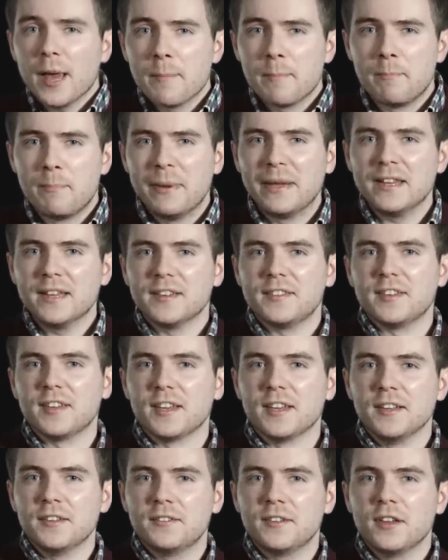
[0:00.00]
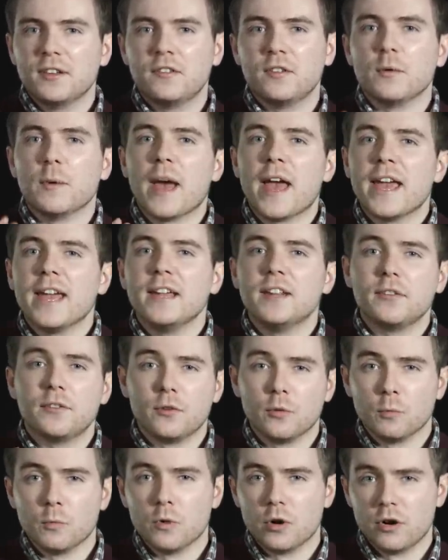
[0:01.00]
abilities to aid
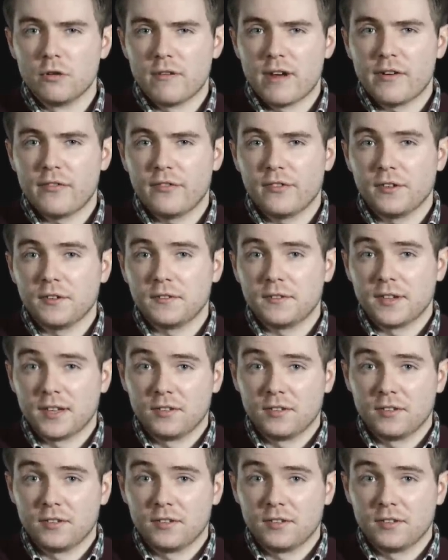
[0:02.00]
the war efforts,